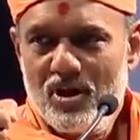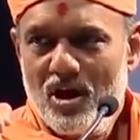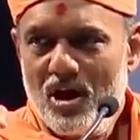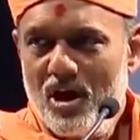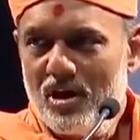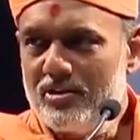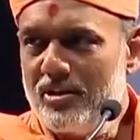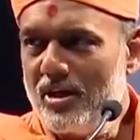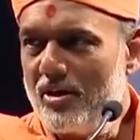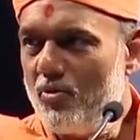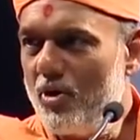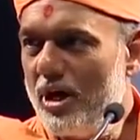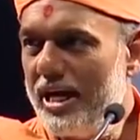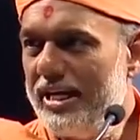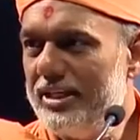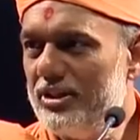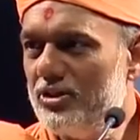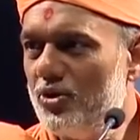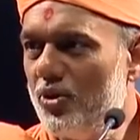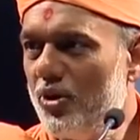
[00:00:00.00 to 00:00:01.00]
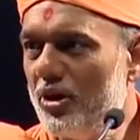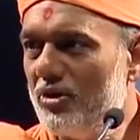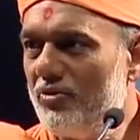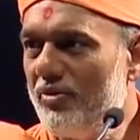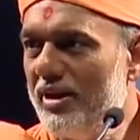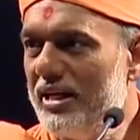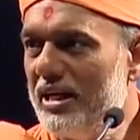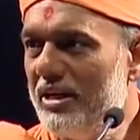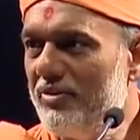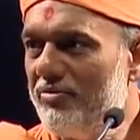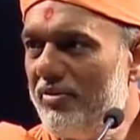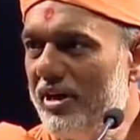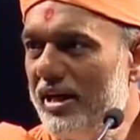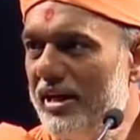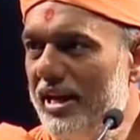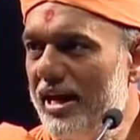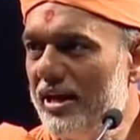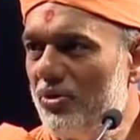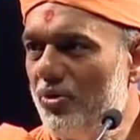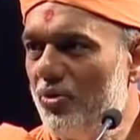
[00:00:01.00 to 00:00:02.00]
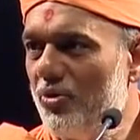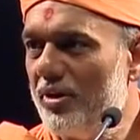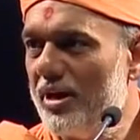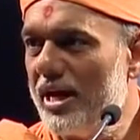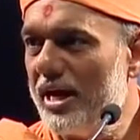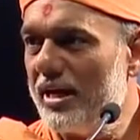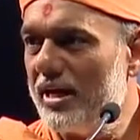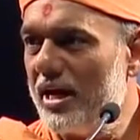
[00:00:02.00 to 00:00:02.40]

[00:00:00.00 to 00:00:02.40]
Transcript: Otherwise, your 25 lakh Hyundai